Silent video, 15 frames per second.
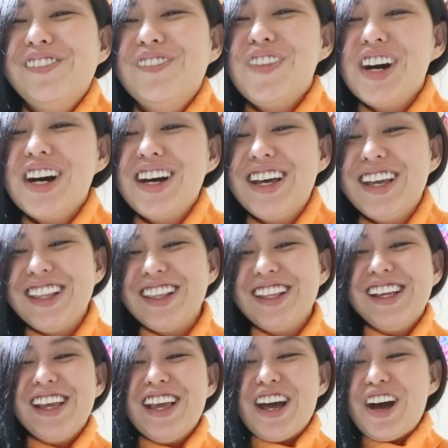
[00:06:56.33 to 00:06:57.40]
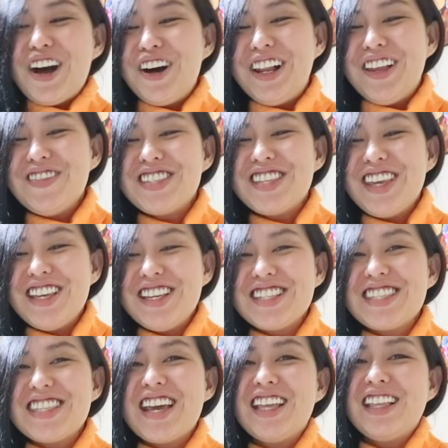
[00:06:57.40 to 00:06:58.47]
But all I'm
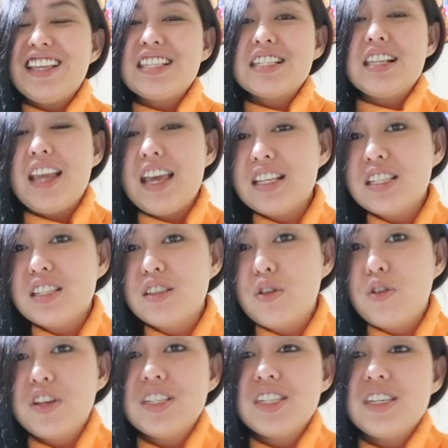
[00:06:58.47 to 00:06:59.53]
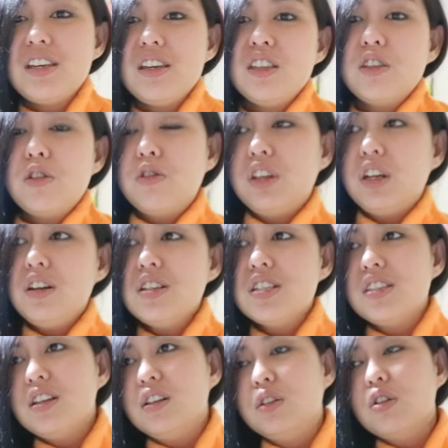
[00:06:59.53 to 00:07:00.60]
saying is that it's less noisy, though there's
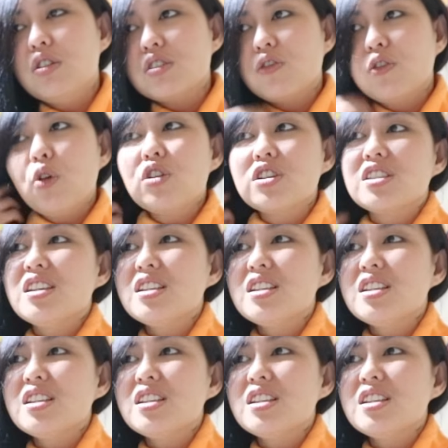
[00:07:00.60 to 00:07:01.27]
still noise. Of course,